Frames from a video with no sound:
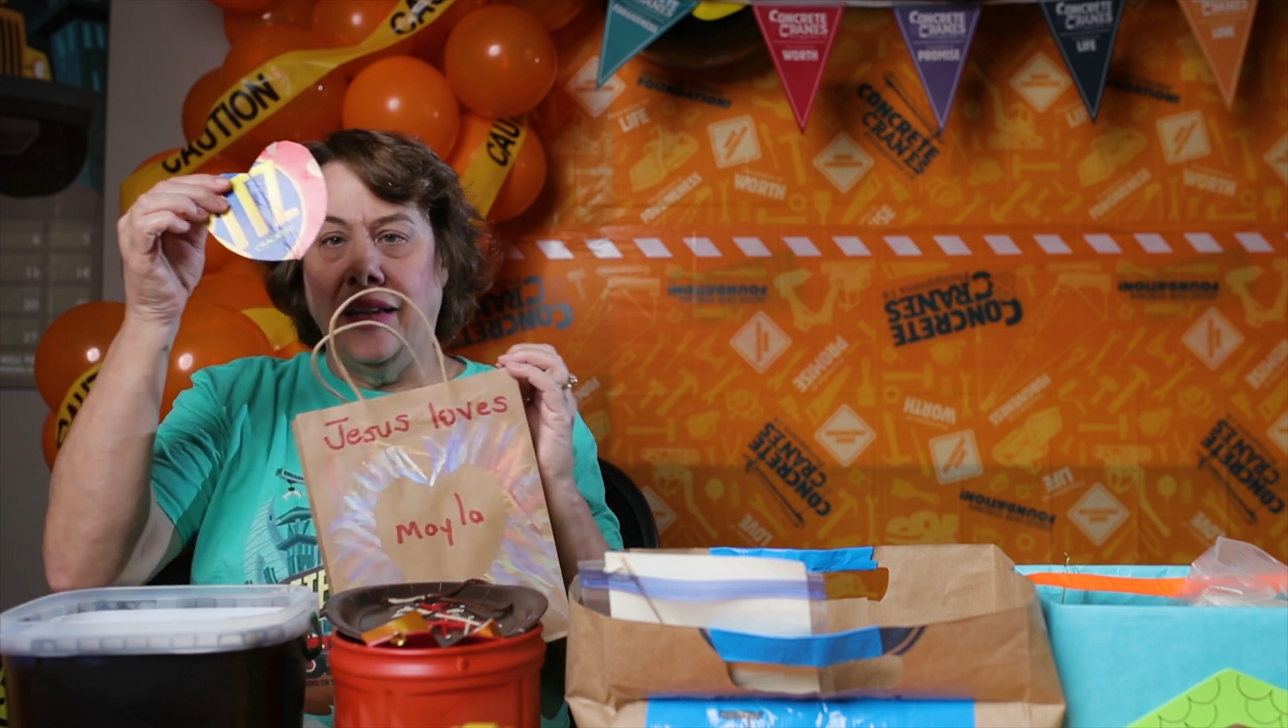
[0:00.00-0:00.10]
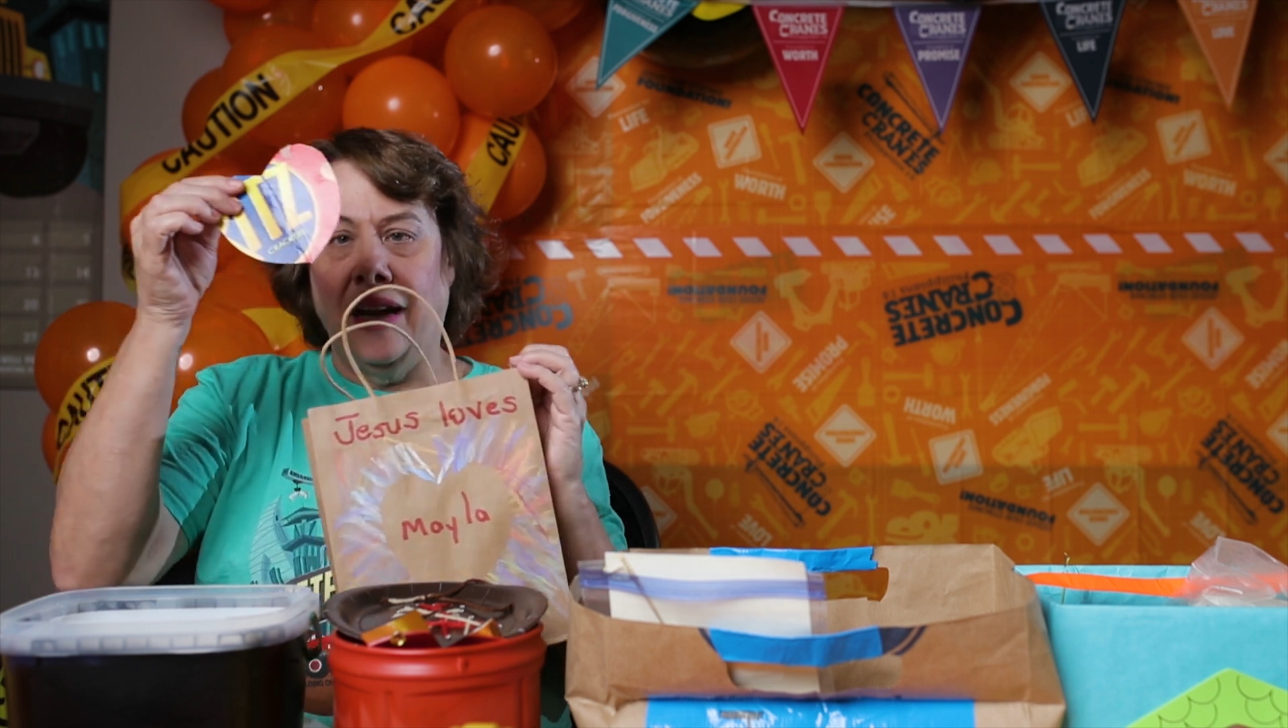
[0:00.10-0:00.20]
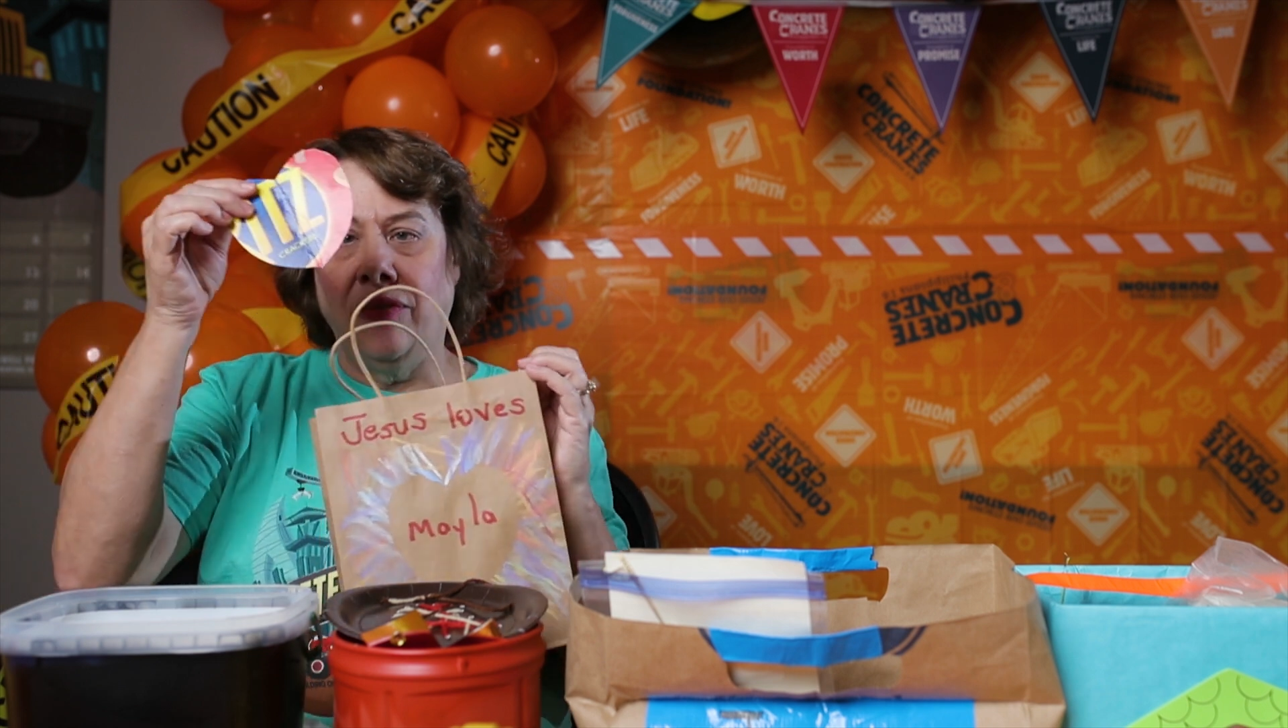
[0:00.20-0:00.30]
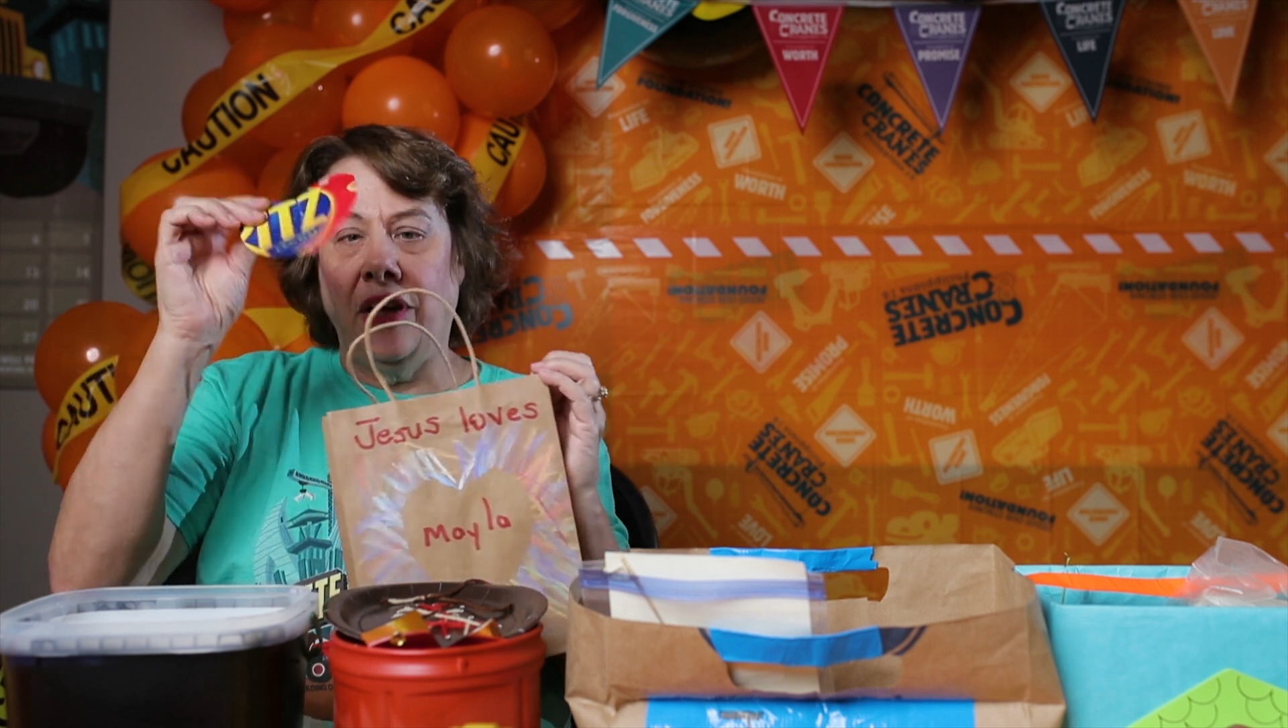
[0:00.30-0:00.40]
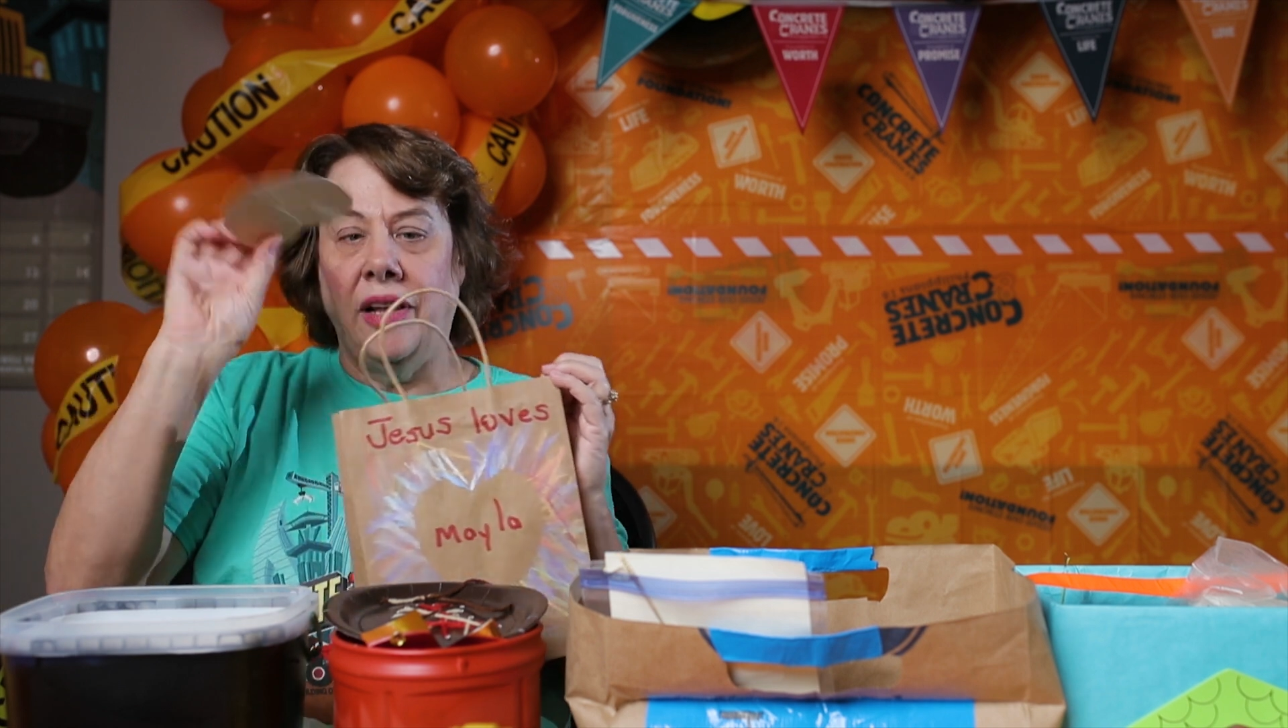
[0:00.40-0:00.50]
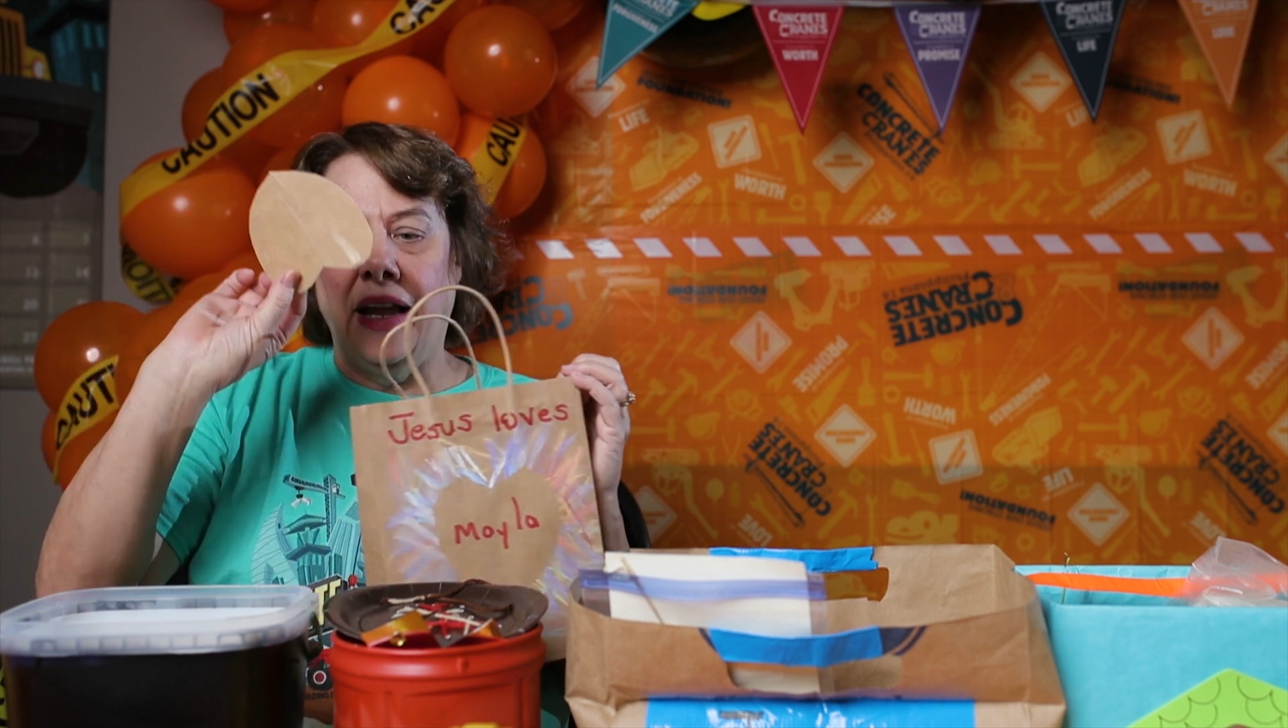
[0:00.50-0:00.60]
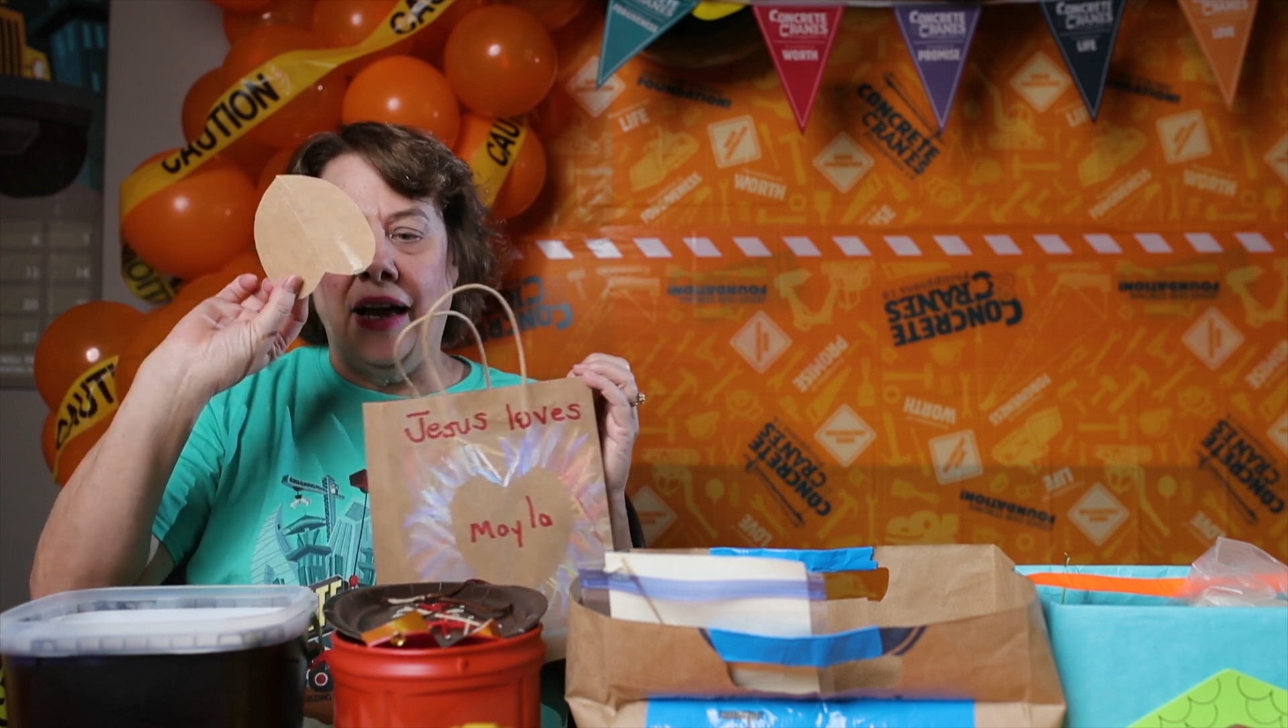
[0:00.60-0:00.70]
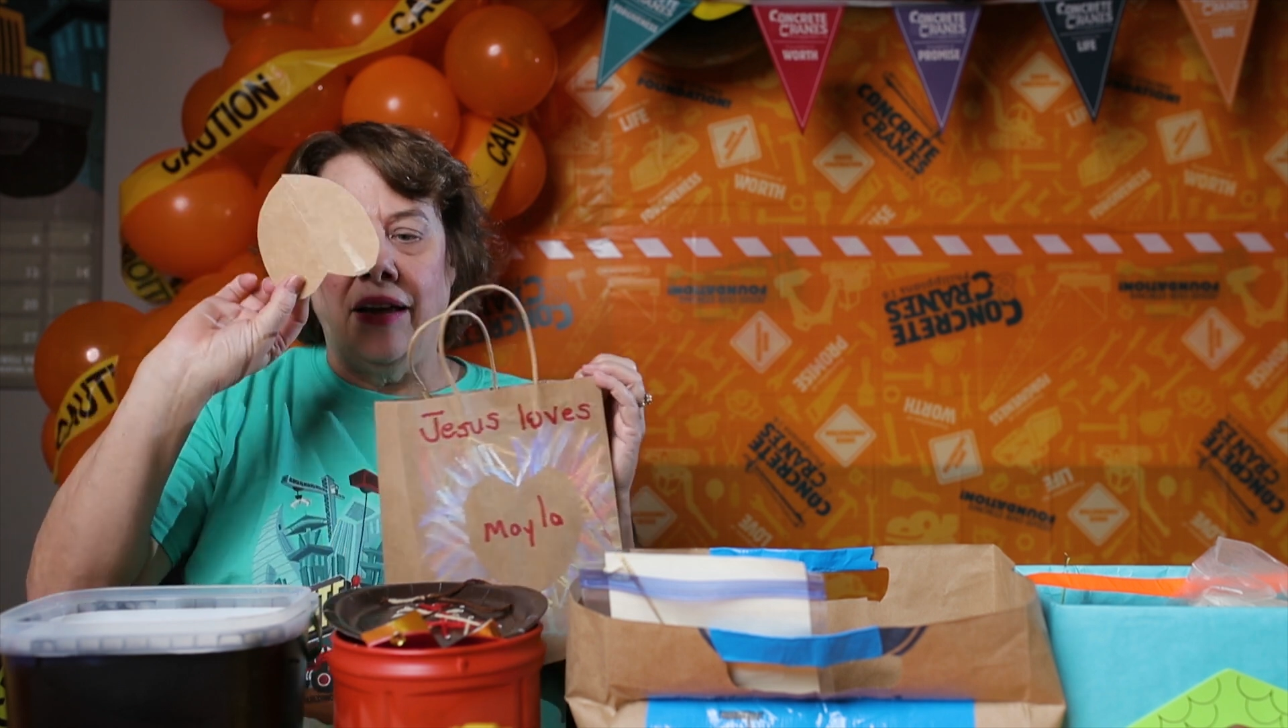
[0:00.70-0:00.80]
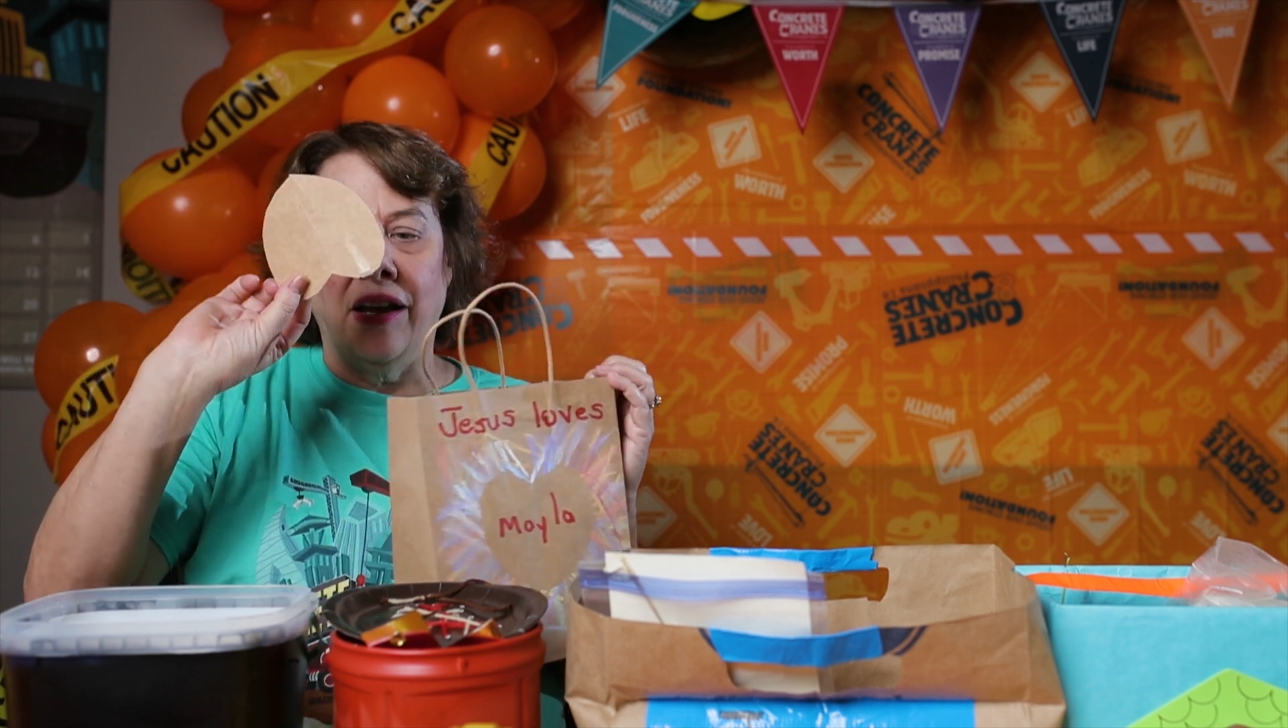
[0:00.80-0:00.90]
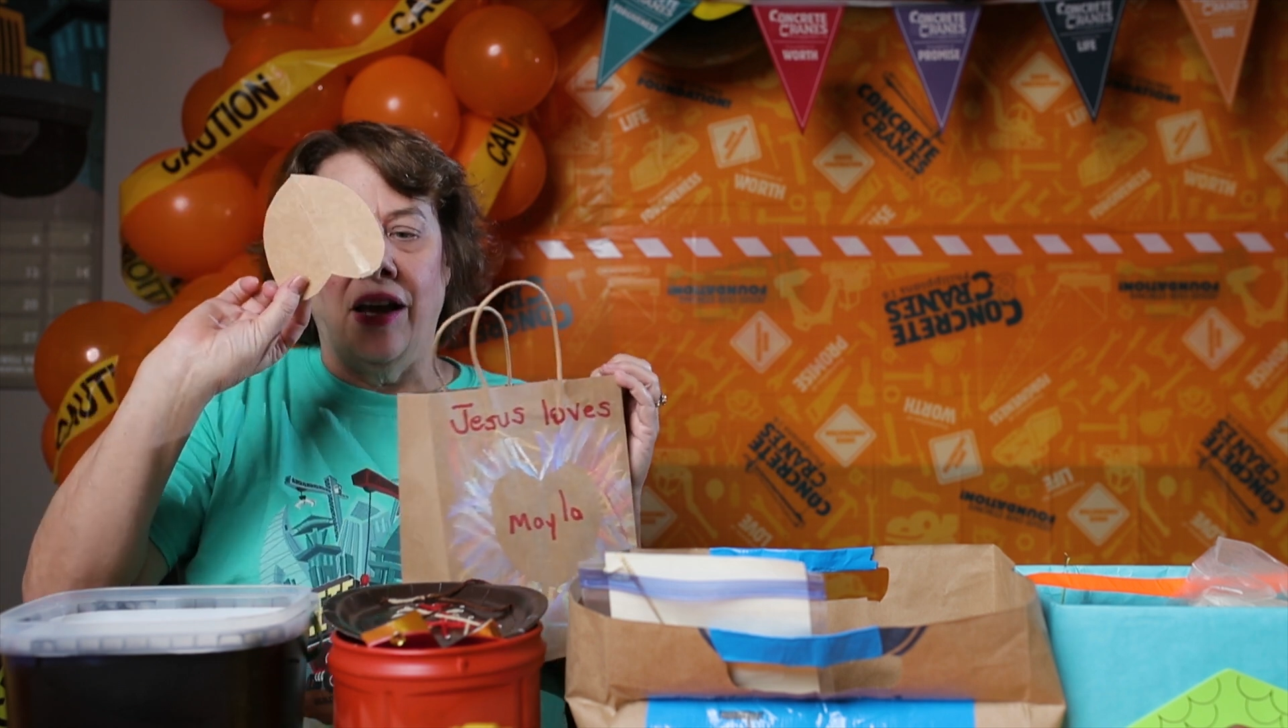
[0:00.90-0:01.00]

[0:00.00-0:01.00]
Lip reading: that I've cut out